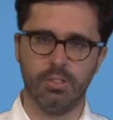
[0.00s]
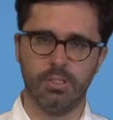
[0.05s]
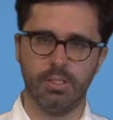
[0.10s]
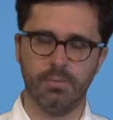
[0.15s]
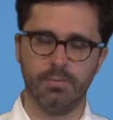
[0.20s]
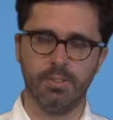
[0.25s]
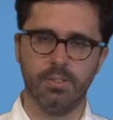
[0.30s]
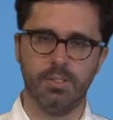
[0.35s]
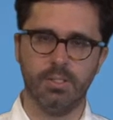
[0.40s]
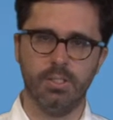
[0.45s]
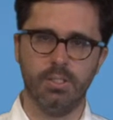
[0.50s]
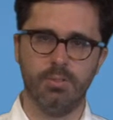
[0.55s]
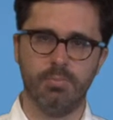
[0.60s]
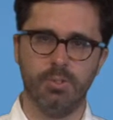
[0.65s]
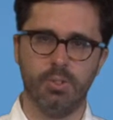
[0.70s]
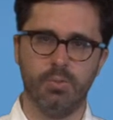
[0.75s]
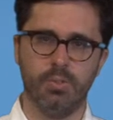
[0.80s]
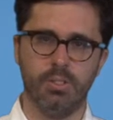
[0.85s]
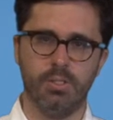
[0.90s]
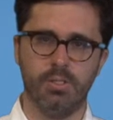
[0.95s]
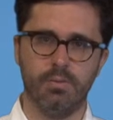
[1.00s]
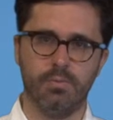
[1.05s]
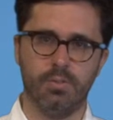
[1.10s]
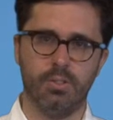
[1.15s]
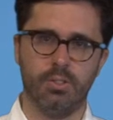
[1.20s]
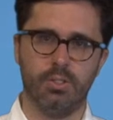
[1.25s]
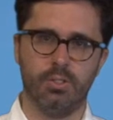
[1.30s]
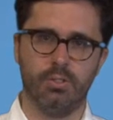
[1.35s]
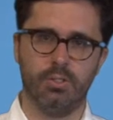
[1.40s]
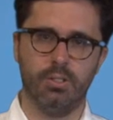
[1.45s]
differences between
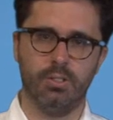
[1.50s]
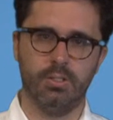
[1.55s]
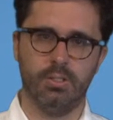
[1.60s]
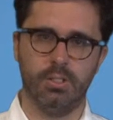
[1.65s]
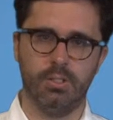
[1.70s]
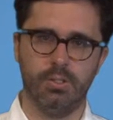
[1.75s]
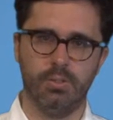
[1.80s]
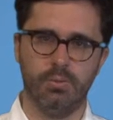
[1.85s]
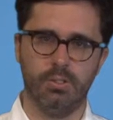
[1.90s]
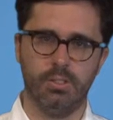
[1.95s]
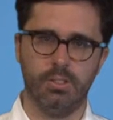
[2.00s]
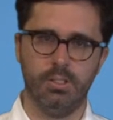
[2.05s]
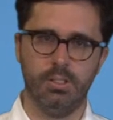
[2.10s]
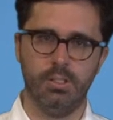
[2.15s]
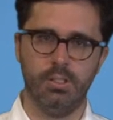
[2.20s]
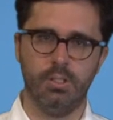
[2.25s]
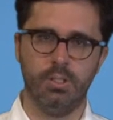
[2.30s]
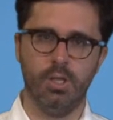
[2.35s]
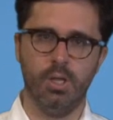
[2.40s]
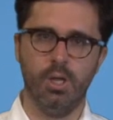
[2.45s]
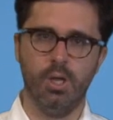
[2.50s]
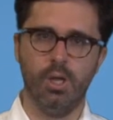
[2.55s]
diverse constituencies